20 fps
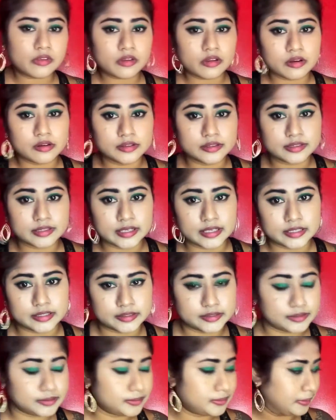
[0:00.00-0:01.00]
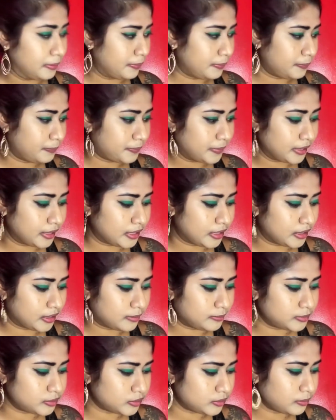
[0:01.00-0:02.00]
it's not picking up,
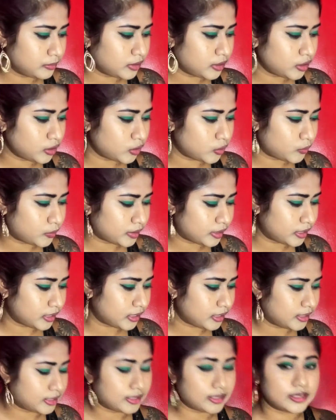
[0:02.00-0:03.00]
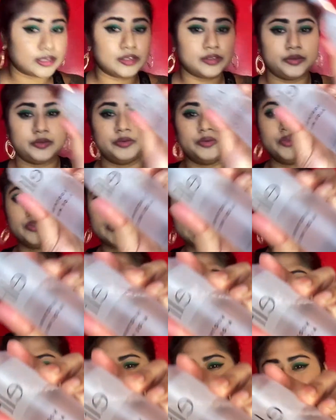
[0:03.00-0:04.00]
so I'm gonna go ahead and use
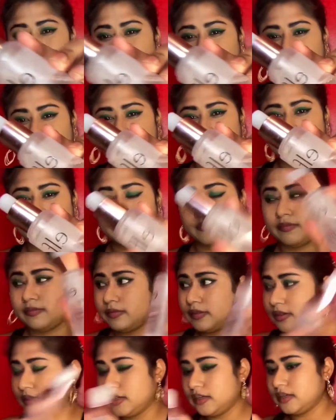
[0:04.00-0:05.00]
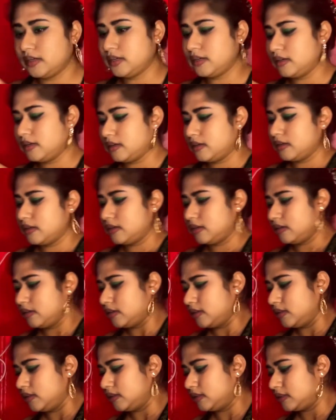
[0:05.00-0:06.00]
my elf
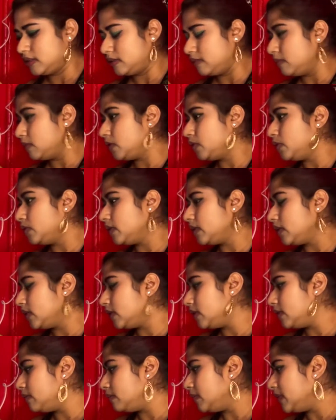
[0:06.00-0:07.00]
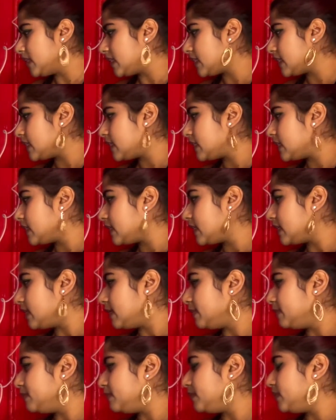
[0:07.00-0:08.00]
smooth and mist
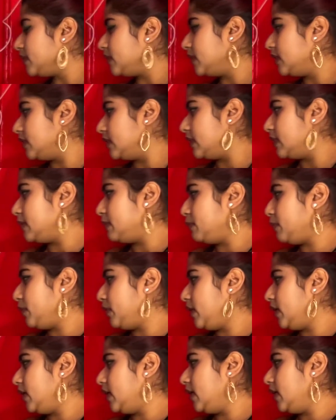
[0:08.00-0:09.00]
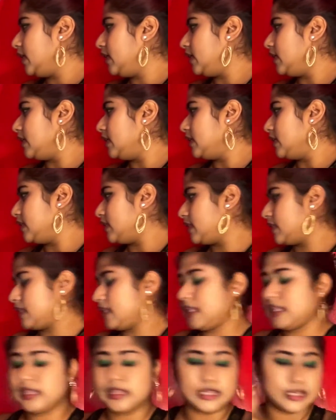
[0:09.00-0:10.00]
and spray this
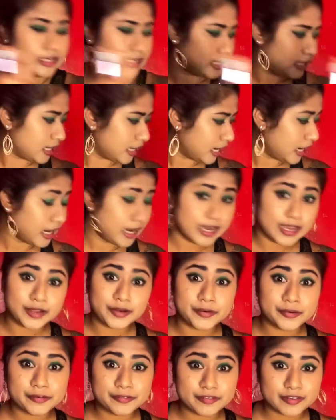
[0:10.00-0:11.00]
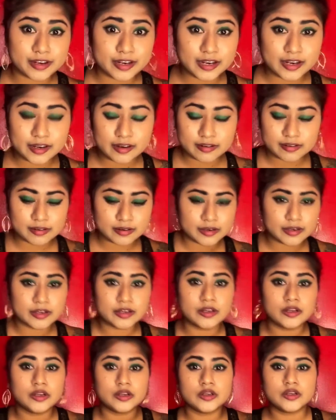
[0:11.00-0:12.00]
little guy over here
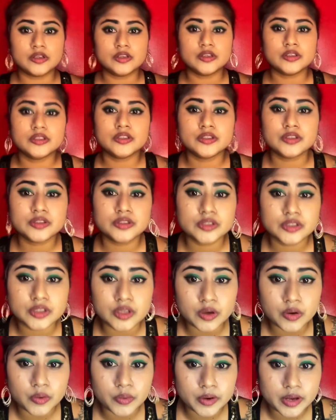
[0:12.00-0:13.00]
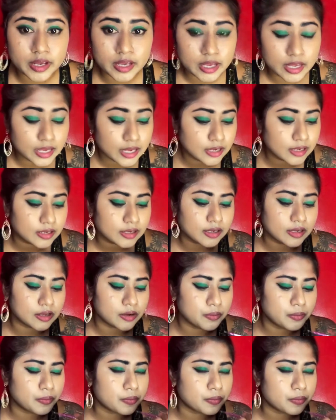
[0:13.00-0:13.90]
so it can